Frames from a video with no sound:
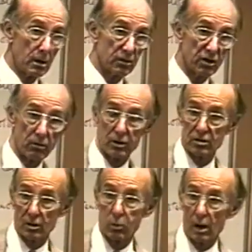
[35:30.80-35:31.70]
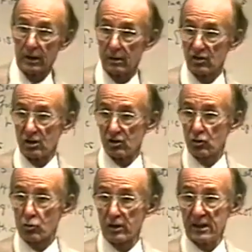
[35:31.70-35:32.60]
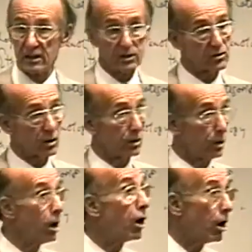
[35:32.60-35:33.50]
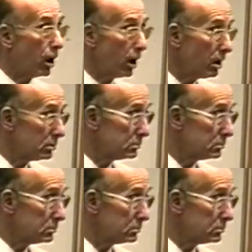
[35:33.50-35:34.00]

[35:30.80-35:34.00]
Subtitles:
so that Aquinas, in his treatise on law,